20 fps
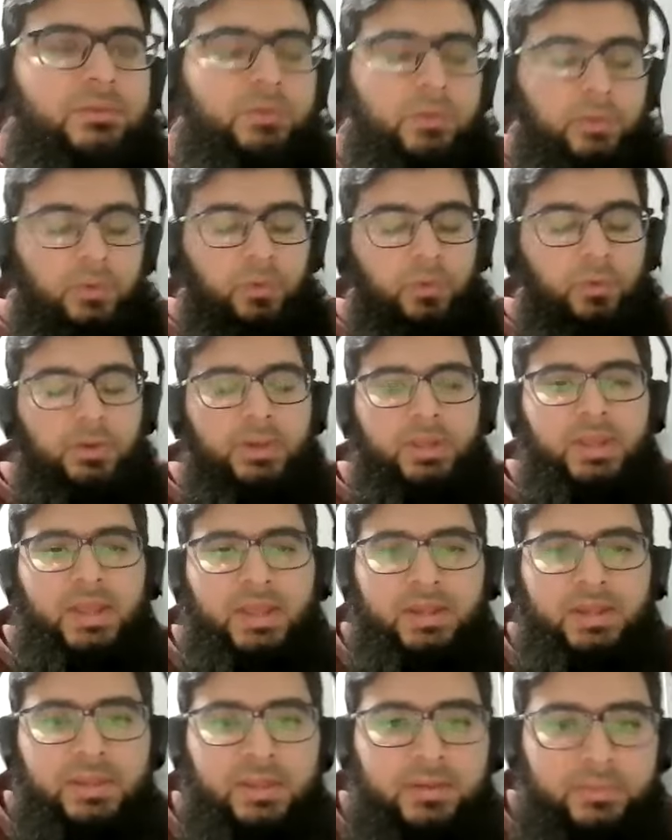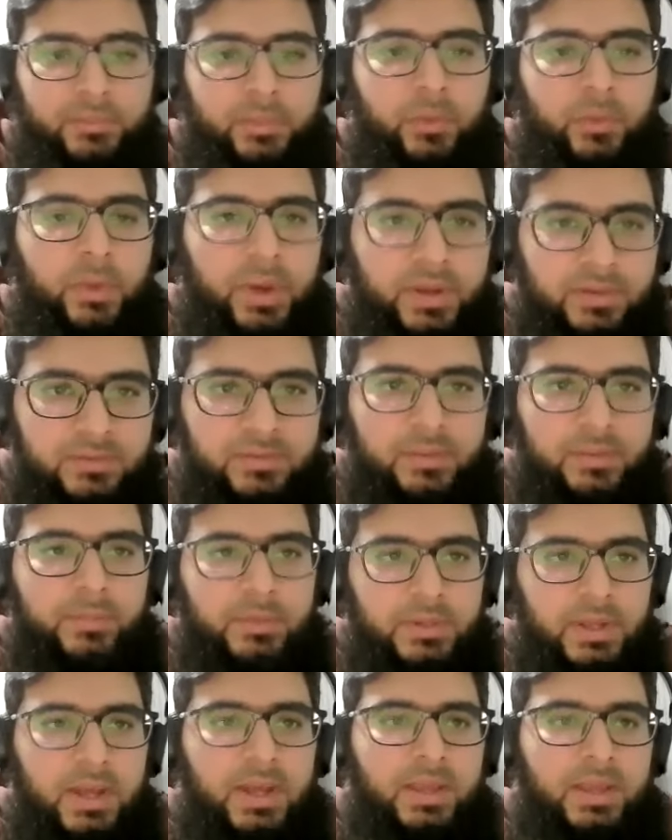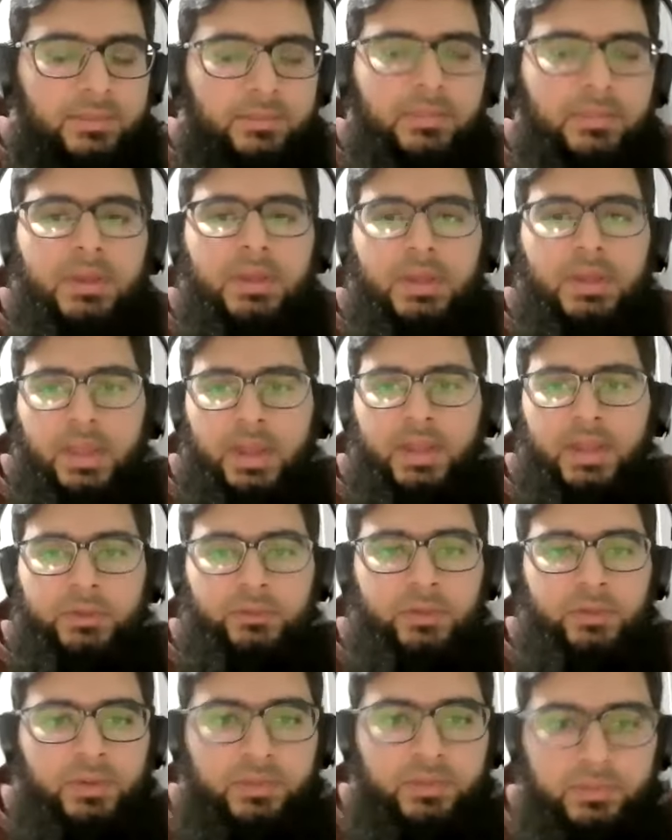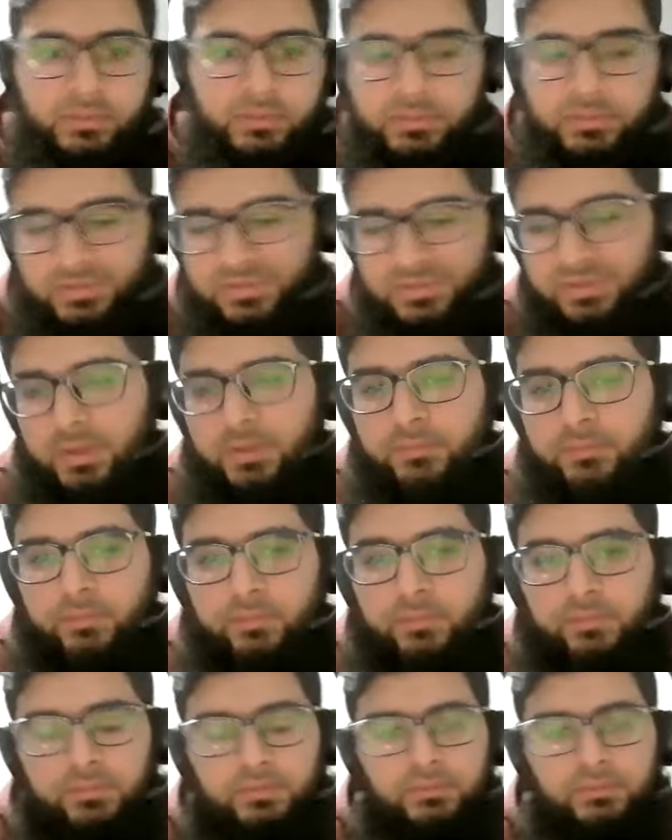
to whole day and then provide some time. And you're there.